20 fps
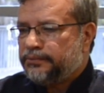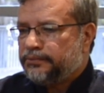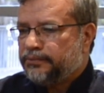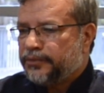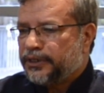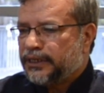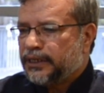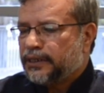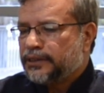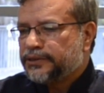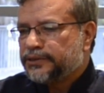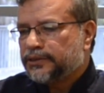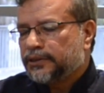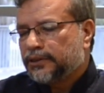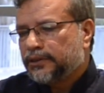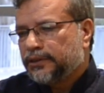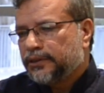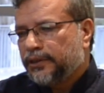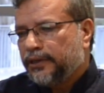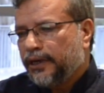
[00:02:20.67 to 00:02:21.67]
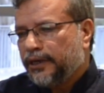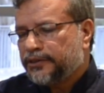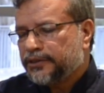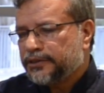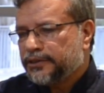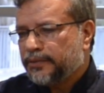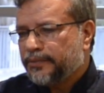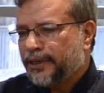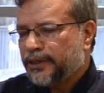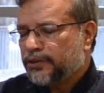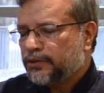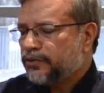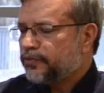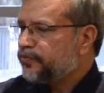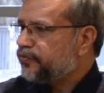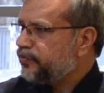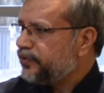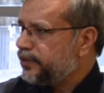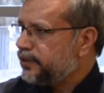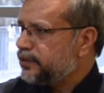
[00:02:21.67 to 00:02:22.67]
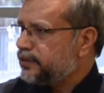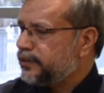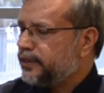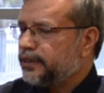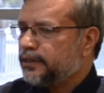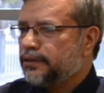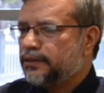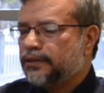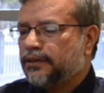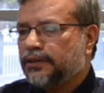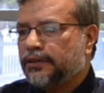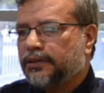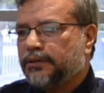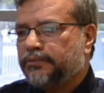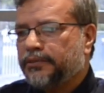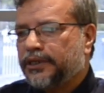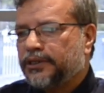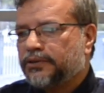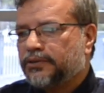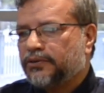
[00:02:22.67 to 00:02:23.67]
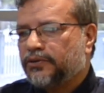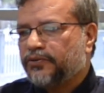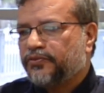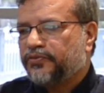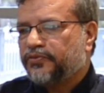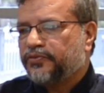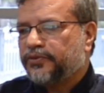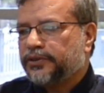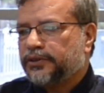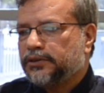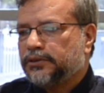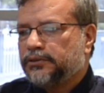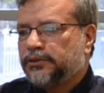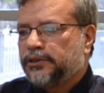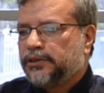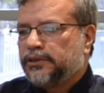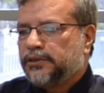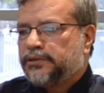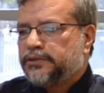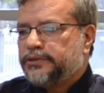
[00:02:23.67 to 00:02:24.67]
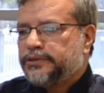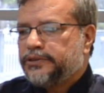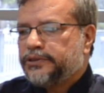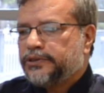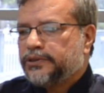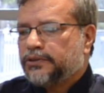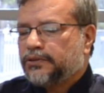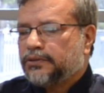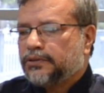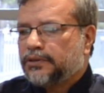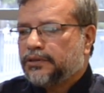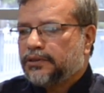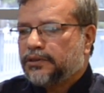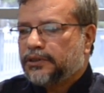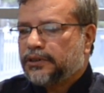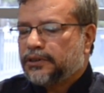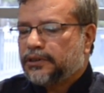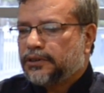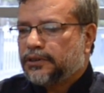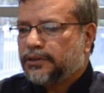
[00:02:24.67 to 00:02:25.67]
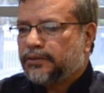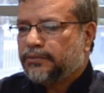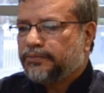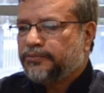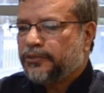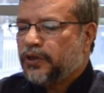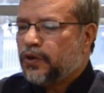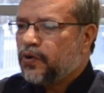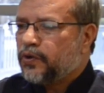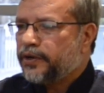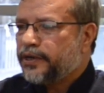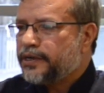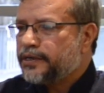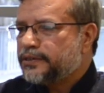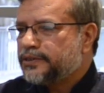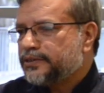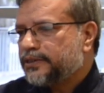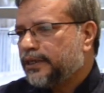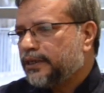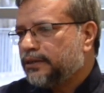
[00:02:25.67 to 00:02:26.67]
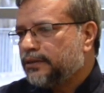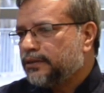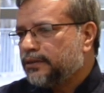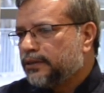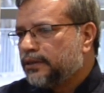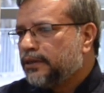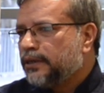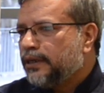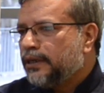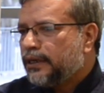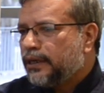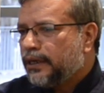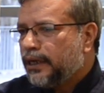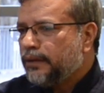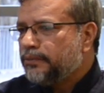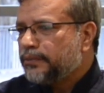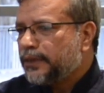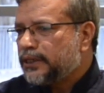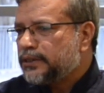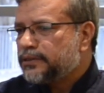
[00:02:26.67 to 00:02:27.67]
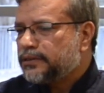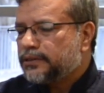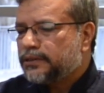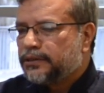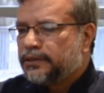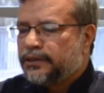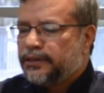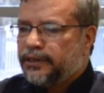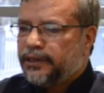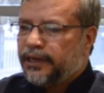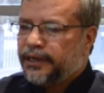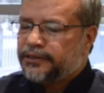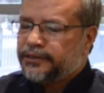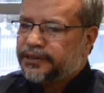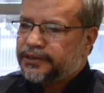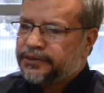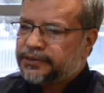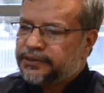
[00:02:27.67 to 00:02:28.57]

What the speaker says: Because it is a matter of faith and a matter of your belongings, but it